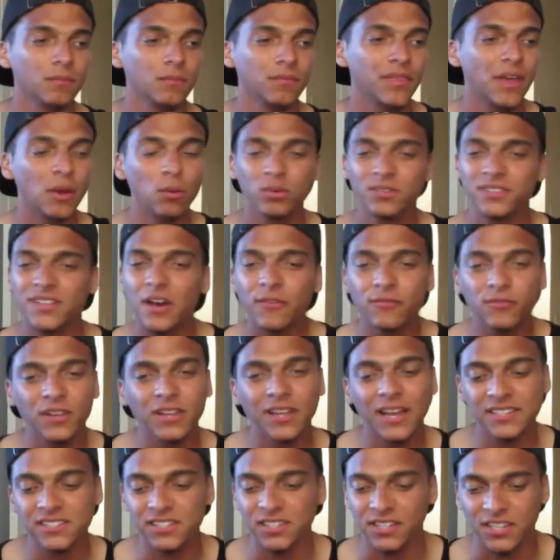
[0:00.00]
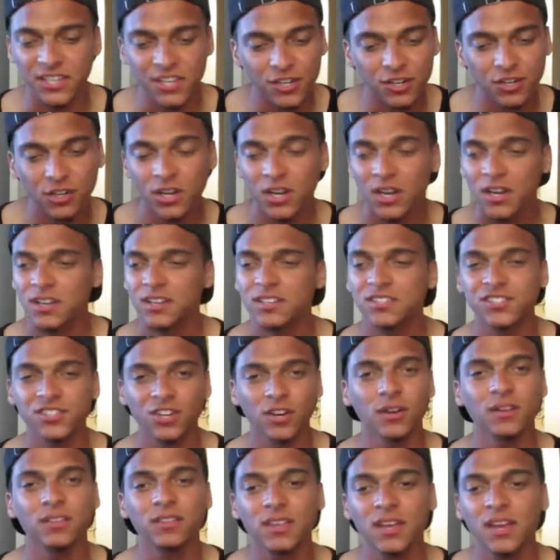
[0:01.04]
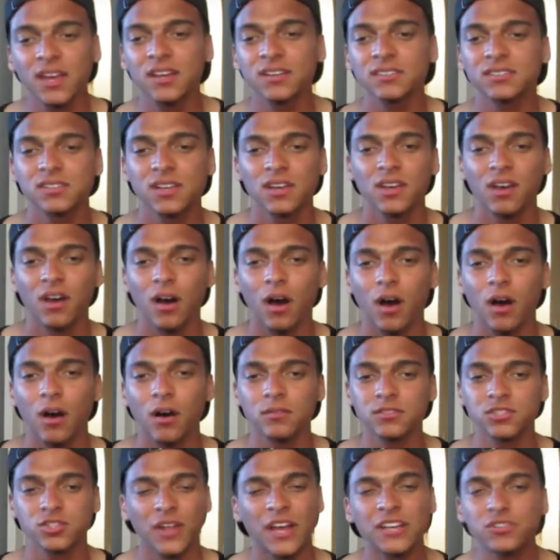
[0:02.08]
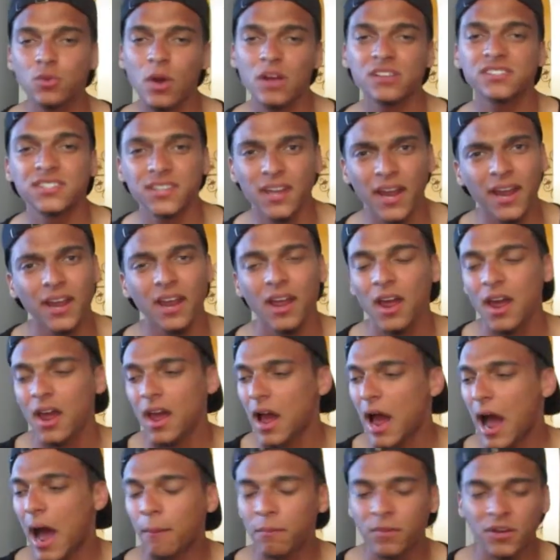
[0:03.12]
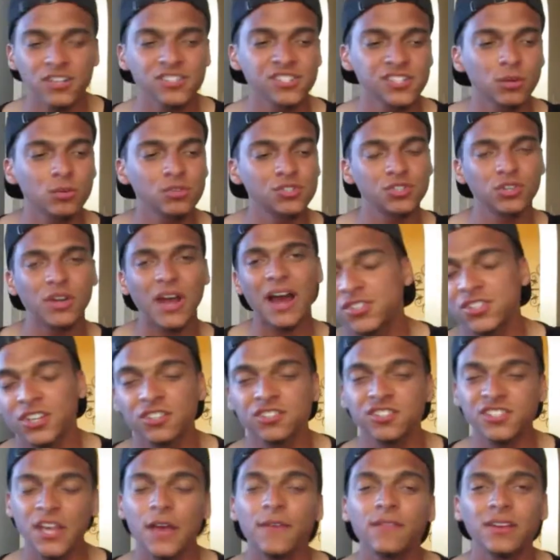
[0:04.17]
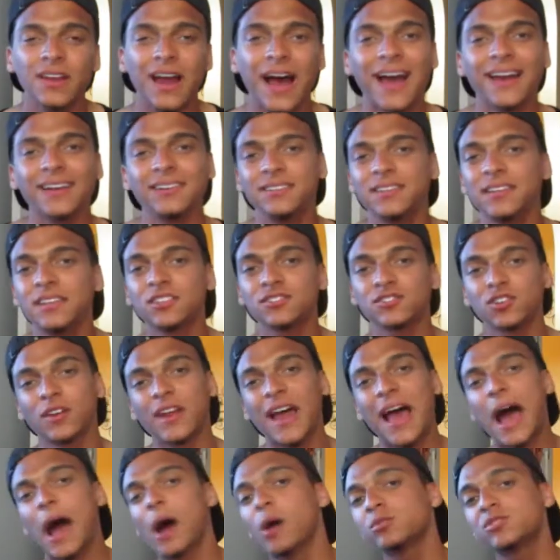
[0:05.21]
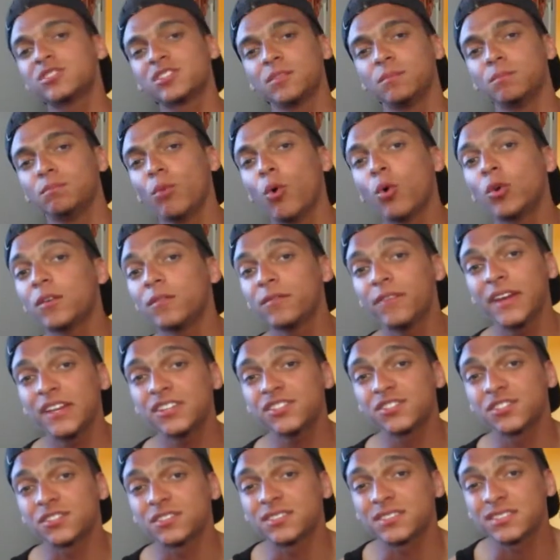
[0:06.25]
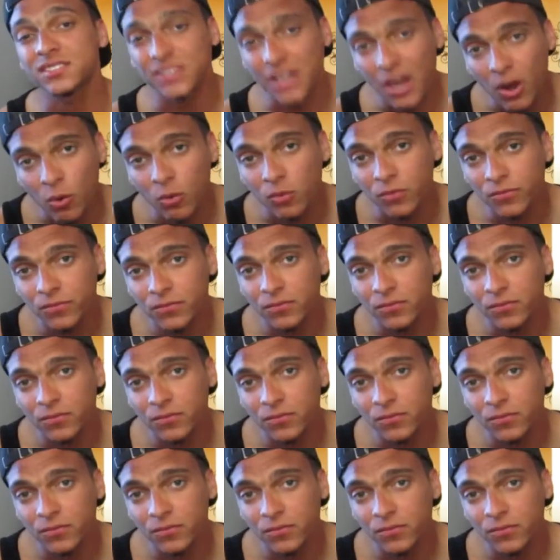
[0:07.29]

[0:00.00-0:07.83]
They would definitely like to hear certain things. So that's why today I'm going to share with you guys, share 7 ideas on how to motivate yourself.